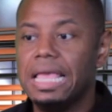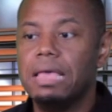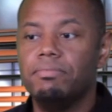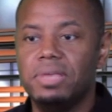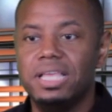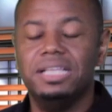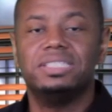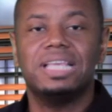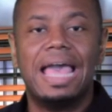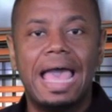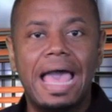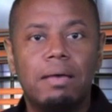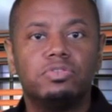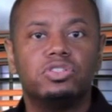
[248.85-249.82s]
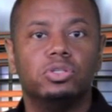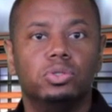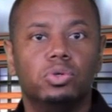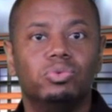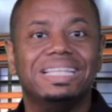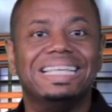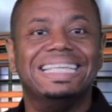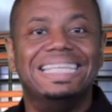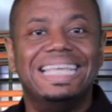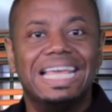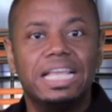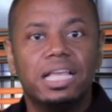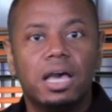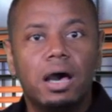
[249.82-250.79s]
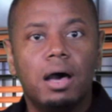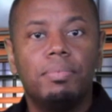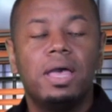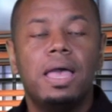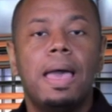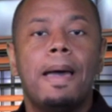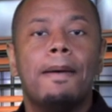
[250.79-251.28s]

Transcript: It means absolutely getting up,